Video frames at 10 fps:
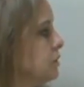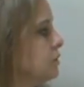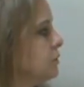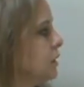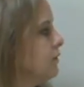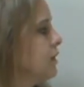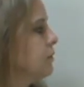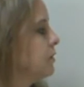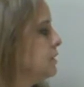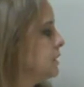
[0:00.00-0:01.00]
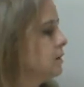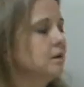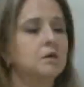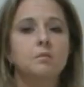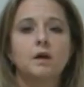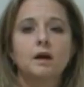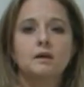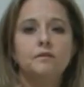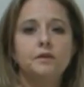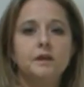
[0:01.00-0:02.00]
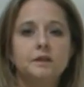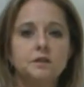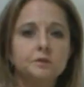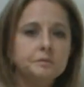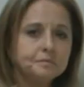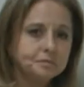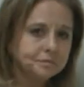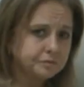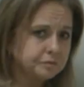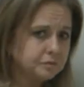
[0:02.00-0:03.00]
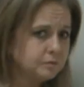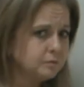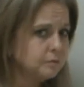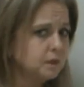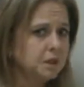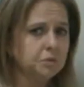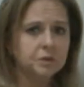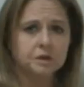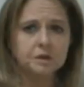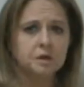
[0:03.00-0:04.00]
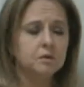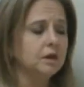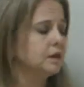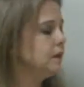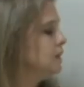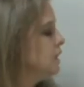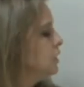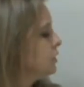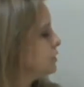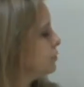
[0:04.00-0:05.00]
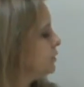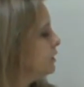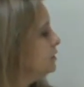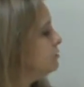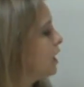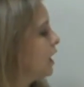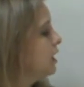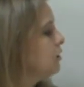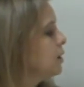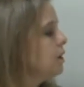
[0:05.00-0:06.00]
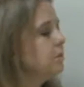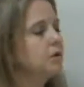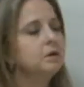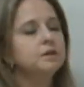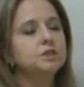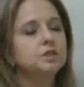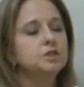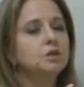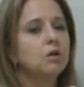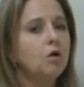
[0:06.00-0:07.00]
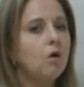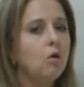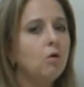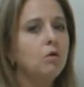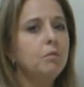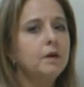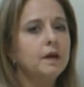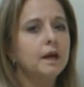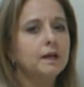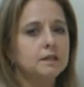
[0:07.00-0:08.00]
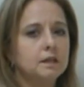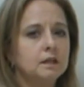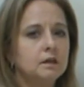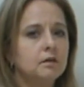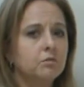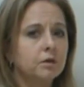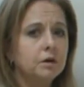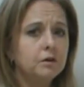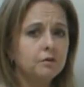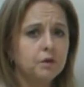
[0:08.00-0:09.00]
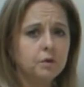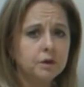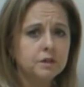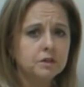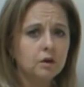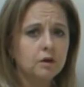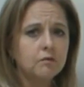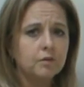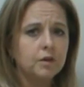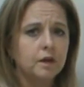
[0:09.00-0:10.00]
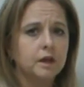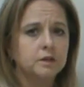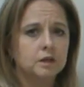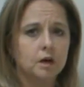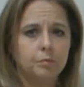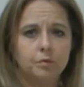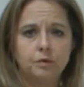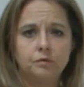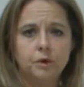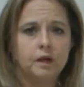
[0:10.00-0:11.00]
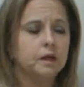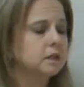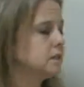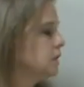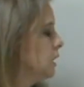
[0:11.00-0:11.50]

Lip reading: you have that written down. Come back if you need to. And we're going to go on. So written in red here in the middle is just the whole big idea that we're going to focus on for the next couple of weeks.